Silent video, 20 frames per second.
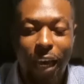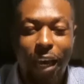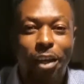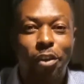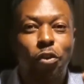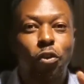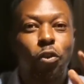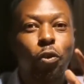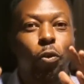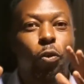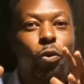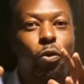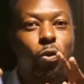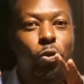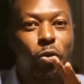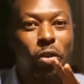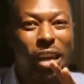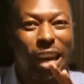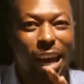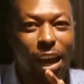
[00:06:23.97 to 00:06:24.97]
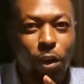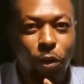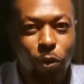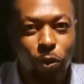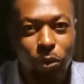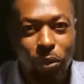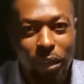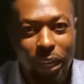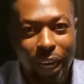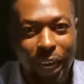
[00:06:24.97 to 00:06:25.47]
and so you
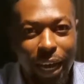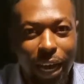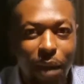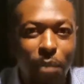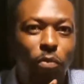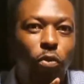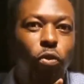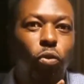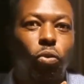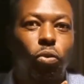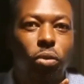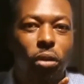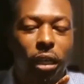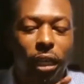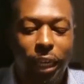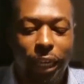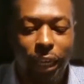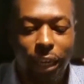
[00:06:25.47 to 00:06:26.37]
now come to